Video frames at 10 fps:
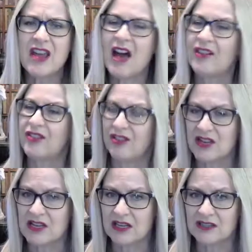other
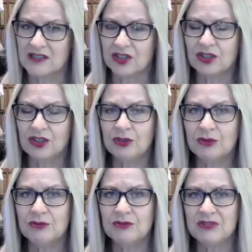thing is
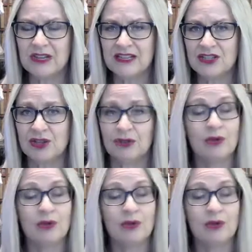you need to,